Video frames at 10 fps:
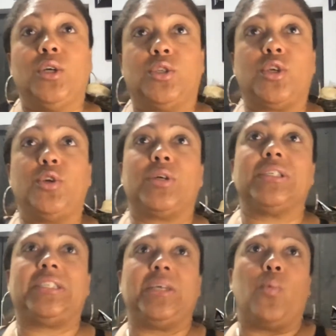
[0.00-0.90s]
So you
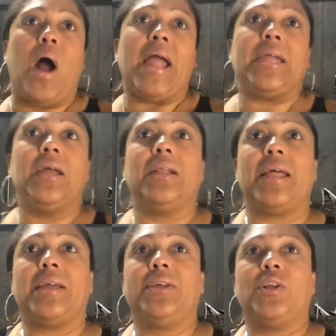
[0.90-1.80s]
can see why,
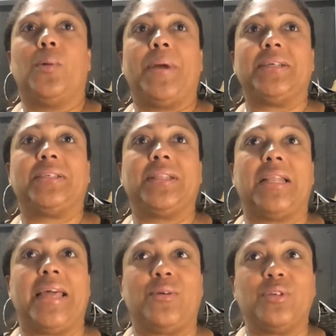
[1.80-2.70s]
like, based on the
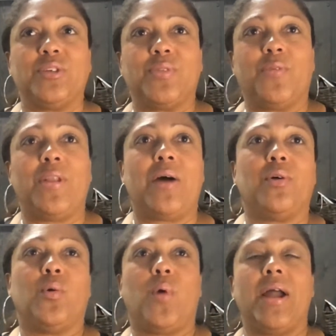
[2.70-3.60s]
language of the
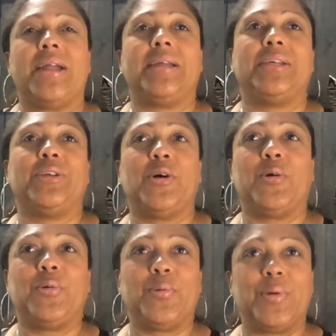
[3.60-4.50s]
flower, why,
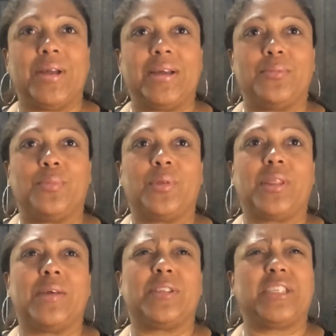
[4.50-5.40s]

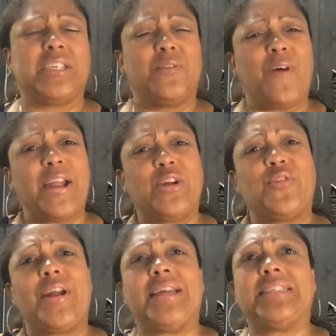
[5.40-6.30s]
with it signifying
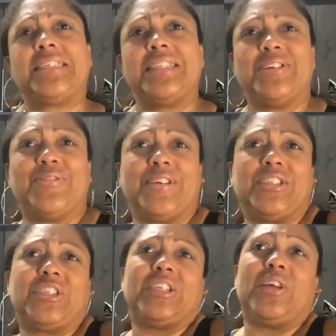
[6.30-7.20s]
grace, clear
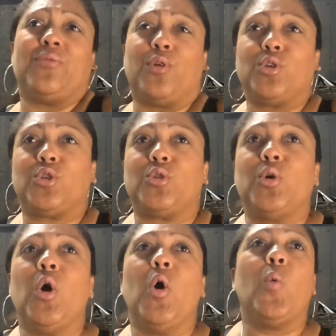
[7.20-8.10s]
vision, and
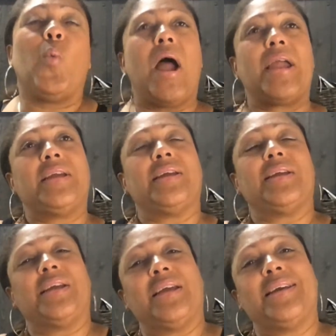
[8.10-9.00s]
virtue, why
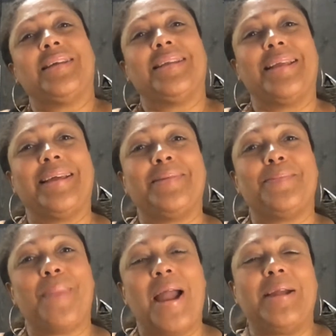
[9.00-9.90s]

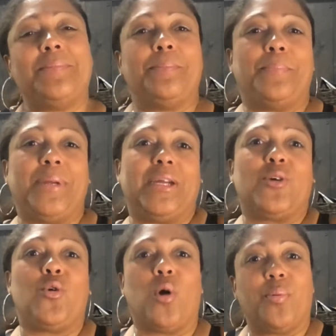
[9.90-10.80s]
it might be
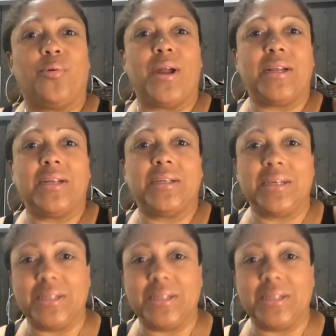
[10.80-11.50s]
incorporated